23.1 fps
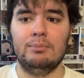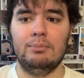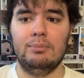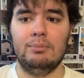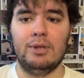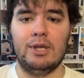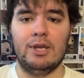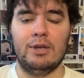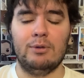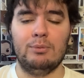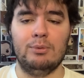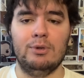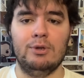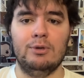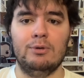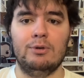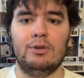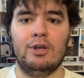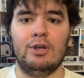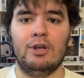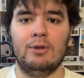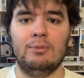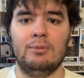Black Widow
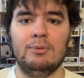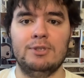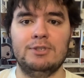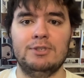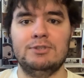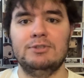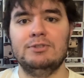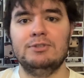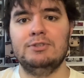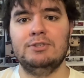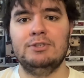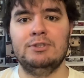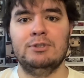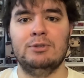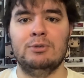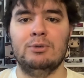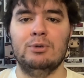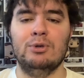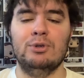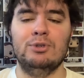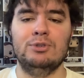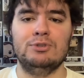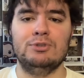comics and seen her
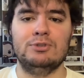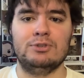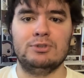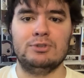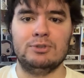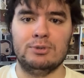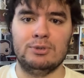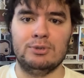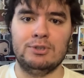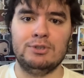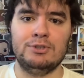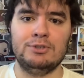origin story,